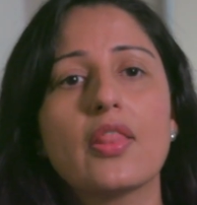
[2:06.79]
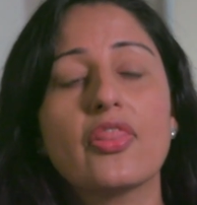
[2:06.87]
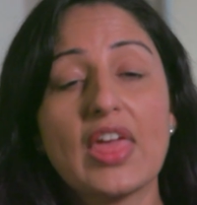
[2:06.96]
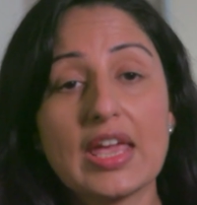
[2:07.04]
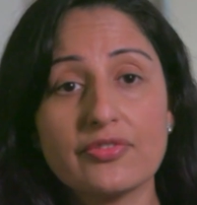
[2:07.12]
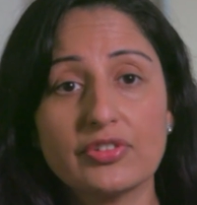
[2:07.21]

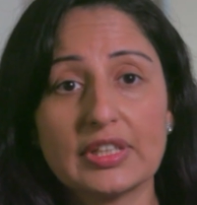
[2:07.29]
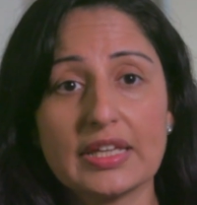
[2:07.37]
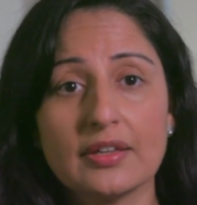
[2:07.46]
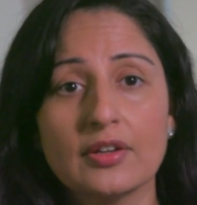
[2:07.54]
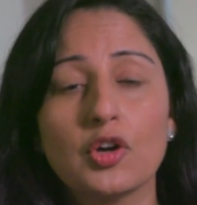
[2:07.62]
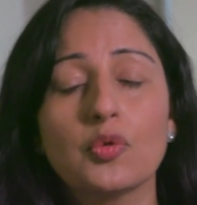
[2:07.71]

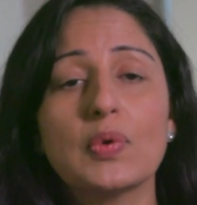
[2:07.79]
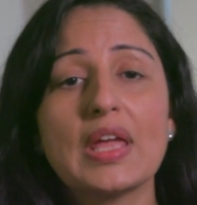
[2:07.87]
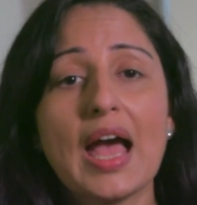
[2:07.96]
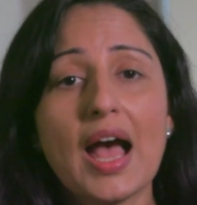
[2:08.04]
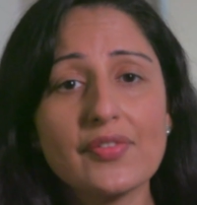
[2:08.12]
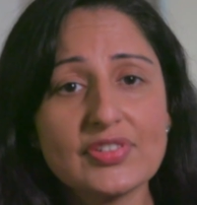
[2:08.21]
Thankfully, we
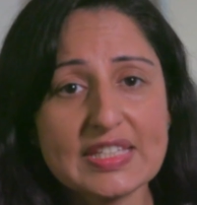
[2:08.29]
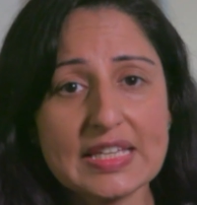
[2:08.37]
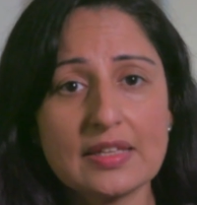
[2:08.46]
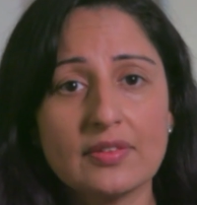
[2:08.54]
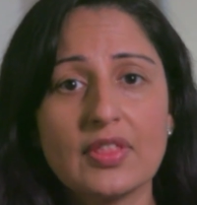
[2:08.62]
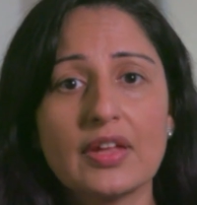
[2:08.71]
have
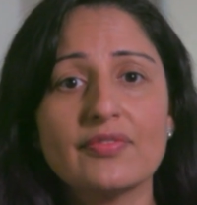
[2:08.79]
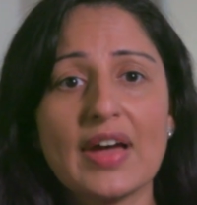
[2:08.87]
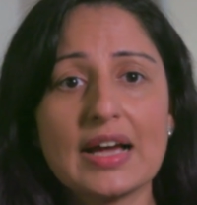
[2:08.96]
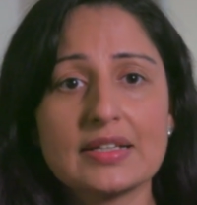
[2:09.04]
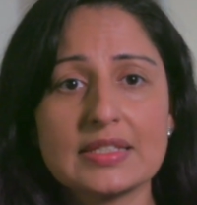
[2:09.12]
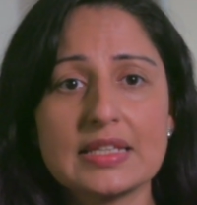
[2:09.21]
seen that
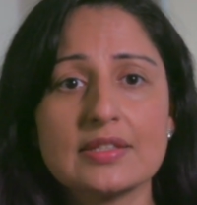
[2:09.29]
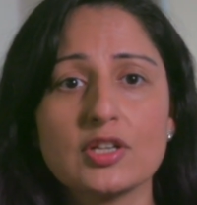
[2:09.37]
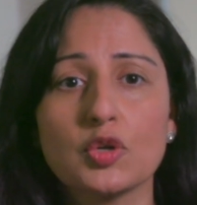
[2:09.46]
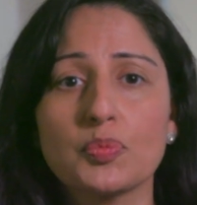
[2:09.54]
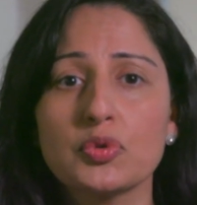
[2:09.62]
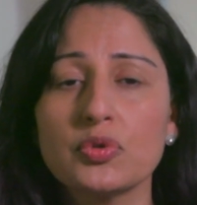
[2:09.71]
vaccines
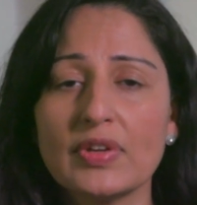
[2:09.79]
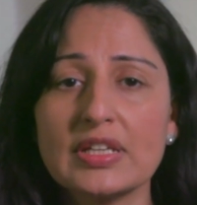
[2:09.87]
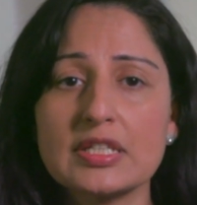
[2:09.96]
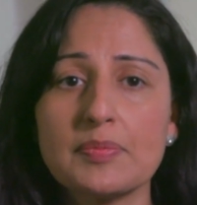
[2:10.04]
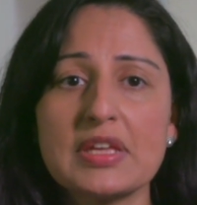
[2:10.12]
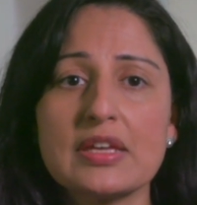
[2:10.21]
are proving
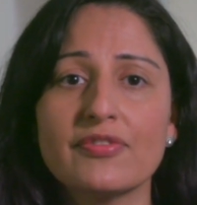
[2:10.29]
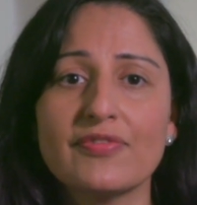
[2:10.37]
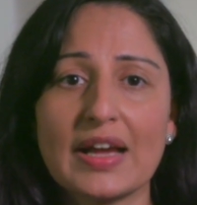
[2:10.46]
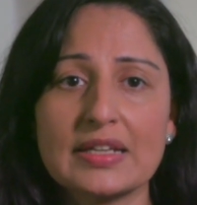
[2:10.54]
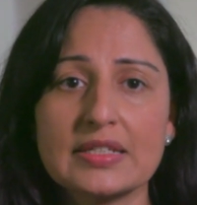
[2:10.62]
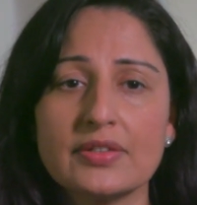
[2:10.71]
to be
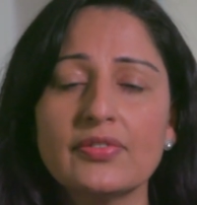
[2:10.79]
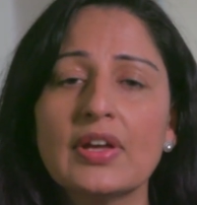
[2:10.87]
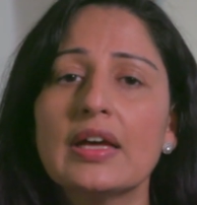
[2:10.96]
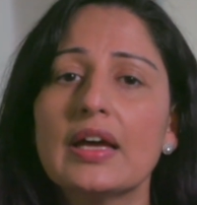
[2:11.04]
effective